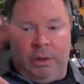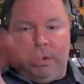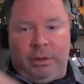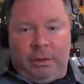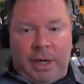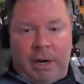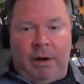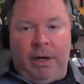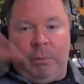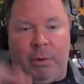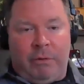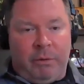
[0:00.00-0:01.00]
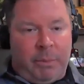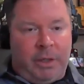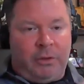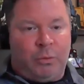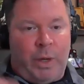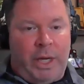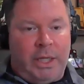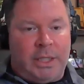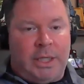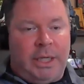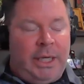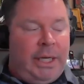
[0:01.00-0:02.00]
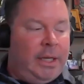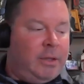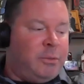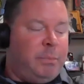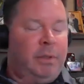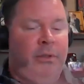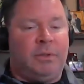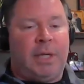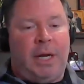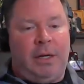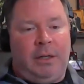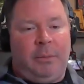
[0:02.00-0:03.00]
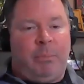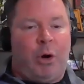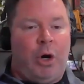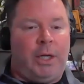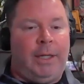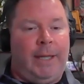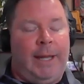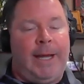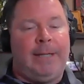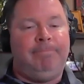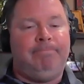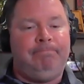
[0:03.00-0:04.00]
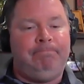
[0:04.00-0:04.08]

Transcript: the little area where everybody's waiting to eat. It spills out into the parking lot.